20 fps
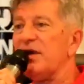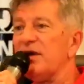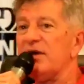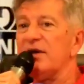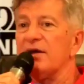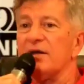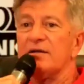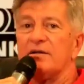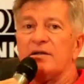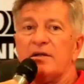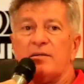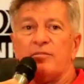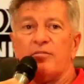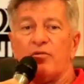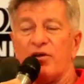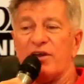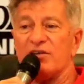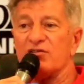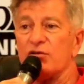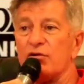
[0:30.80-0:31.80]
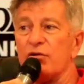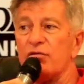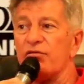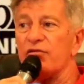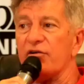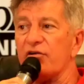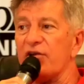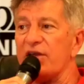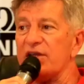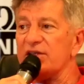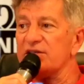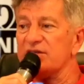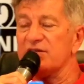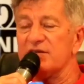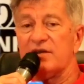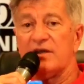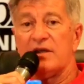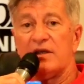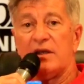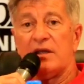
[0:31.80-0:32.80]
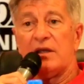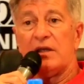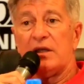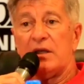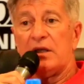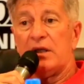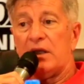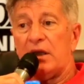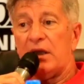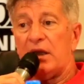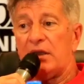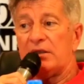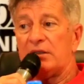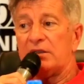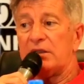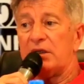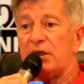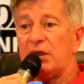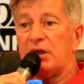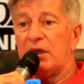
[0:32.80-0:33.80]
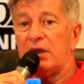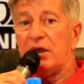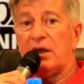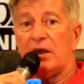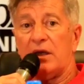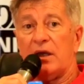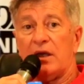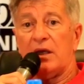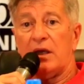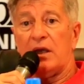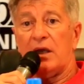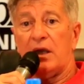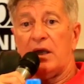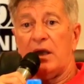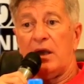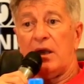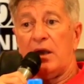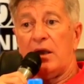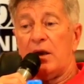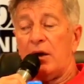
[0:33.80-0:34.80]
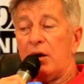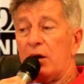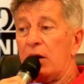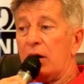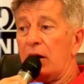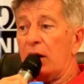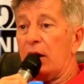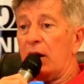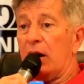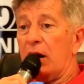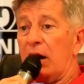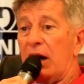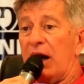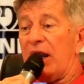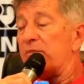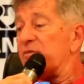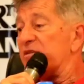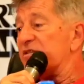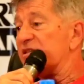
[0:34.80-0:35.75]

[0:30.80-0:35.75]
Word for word: here, in press conference, and uh, I'm